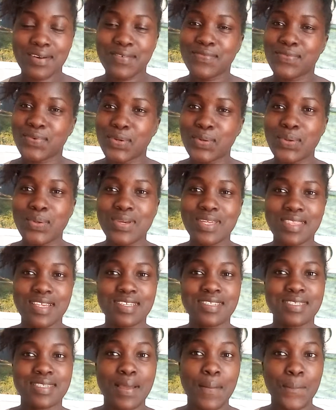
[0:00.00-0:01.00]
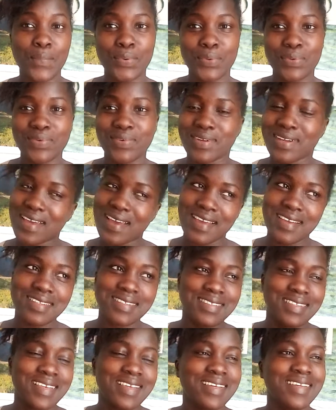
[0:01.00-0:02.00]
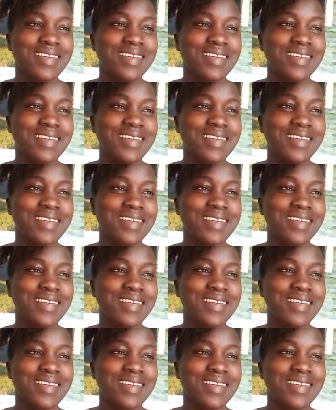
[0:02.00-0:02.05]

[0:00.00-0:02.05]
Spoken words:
following the same route, guys.